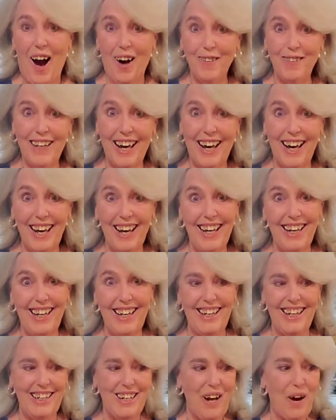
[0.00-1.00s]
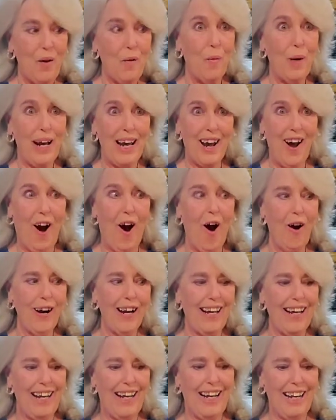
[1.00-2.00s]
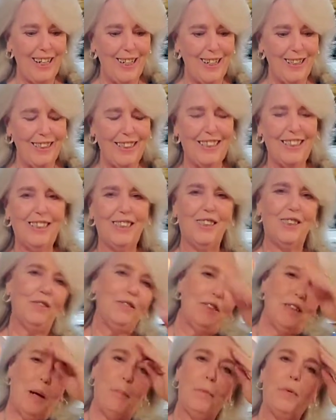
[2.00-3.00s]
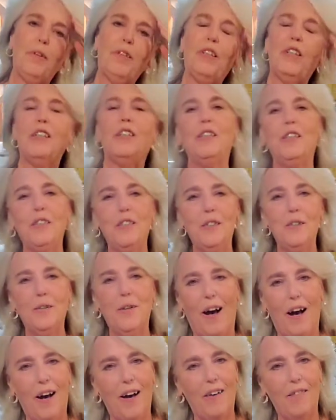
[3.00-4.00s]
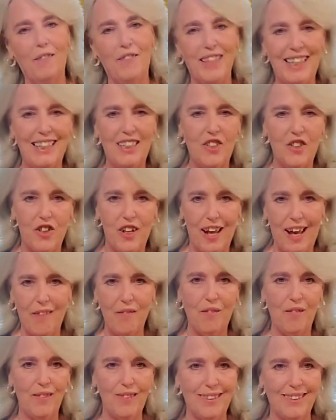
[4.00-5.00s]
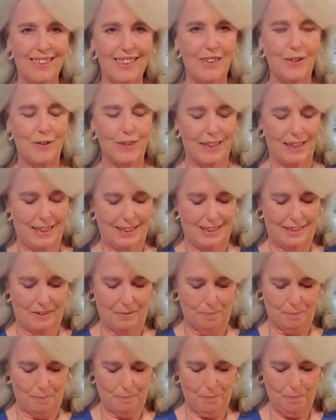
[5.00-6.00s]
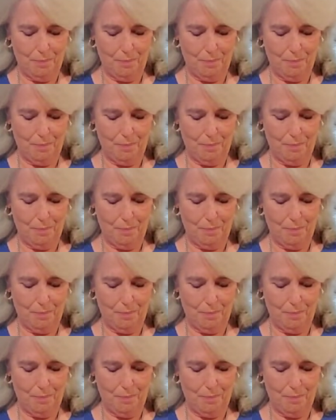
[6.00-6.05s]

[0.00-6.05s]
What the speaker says: Okay, we are here to do number 2 of the Chaffle series.